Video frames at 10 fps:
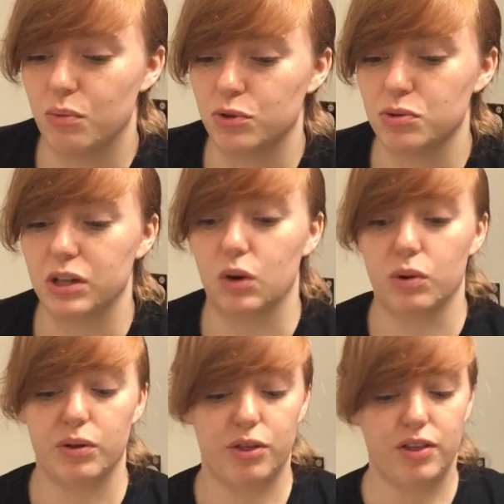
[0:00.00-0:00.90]
which was like a
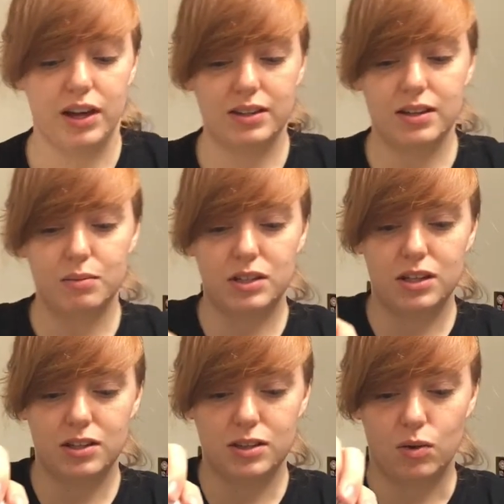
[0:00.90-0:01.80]
real thick
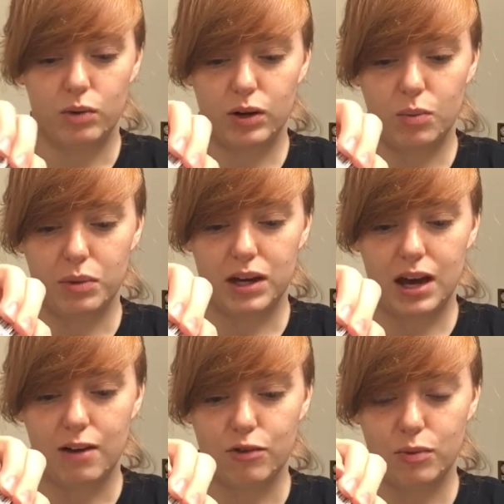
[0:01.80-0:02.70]
substance, so we're gonna be
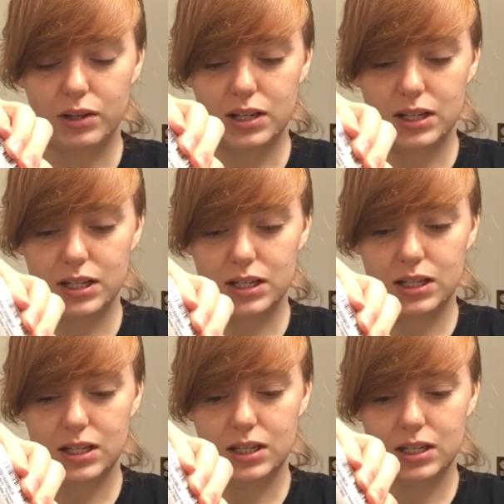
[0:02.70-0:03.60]
careful with this.
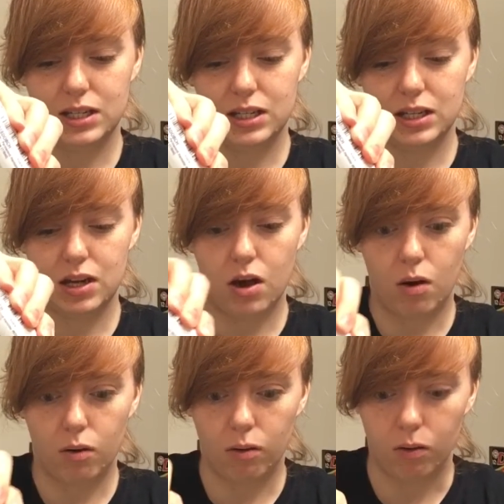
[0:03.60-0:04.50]

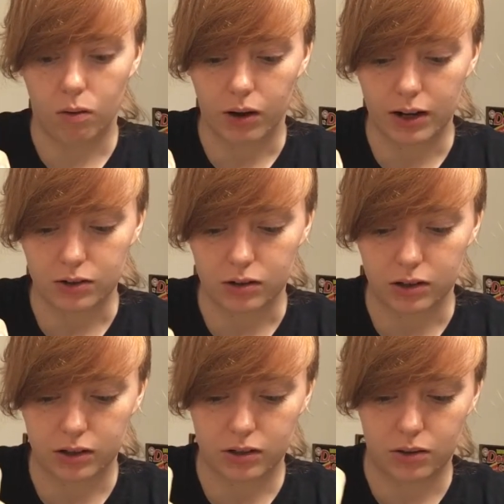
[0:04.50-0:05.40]
Oh, that dark.